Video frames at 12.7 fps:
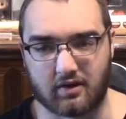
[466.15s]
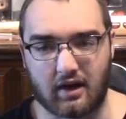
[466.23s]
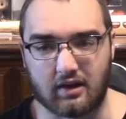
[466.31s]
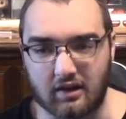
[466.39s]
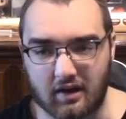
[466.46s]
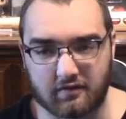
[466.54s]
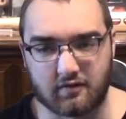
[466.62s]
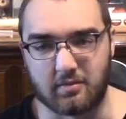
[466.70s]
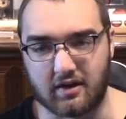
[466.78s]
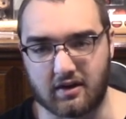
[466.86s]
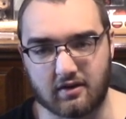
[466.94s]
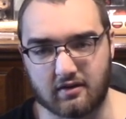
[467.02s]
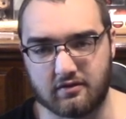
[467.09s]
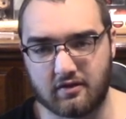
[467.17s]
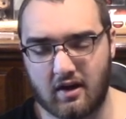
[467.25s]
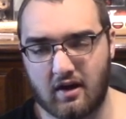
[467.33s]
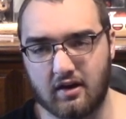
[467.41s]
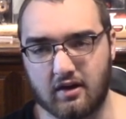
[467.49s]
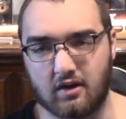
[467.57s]
I left because,
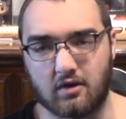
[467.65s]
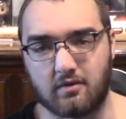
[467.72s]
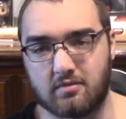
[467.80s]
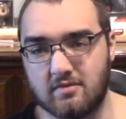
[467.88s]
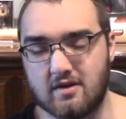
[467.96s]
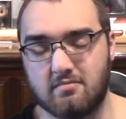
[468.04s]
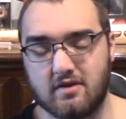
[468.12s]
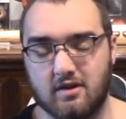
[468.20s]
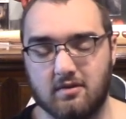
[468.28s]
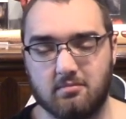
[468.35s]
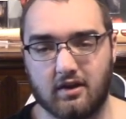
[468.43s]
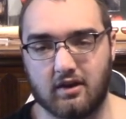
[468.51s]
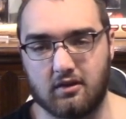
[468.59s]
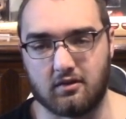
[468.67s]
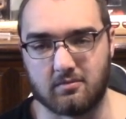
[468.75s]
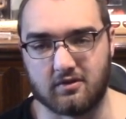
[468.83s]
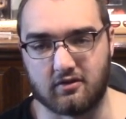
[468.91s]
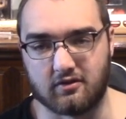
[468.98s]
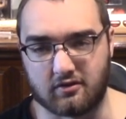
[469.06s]
you know, with me being Billy
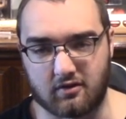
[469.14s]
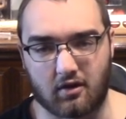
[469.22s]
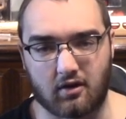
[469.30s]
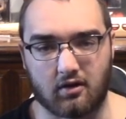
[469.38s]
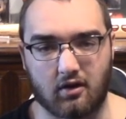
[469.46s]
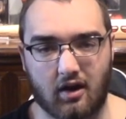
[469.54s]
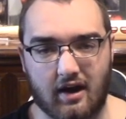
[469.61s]
Loomis's daughter,